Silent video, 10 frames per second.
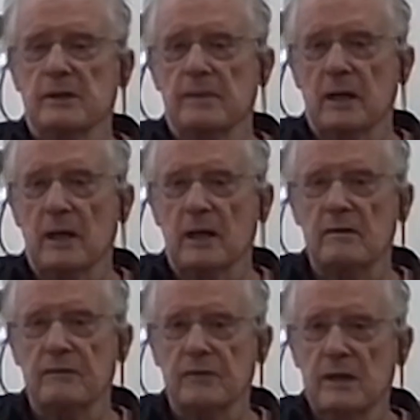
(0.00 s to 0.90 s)
in my
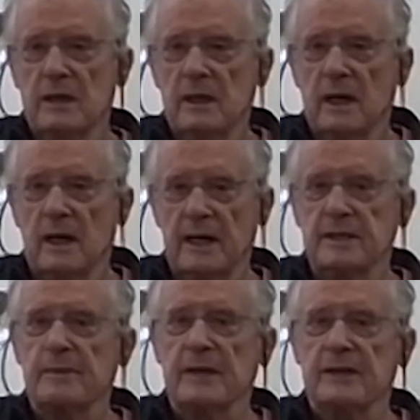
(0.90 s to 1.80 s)
life, I had
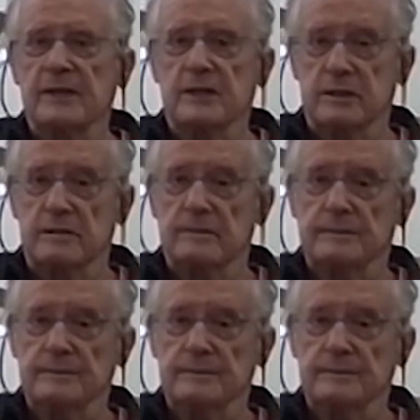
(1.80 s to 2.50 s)
to pay attention.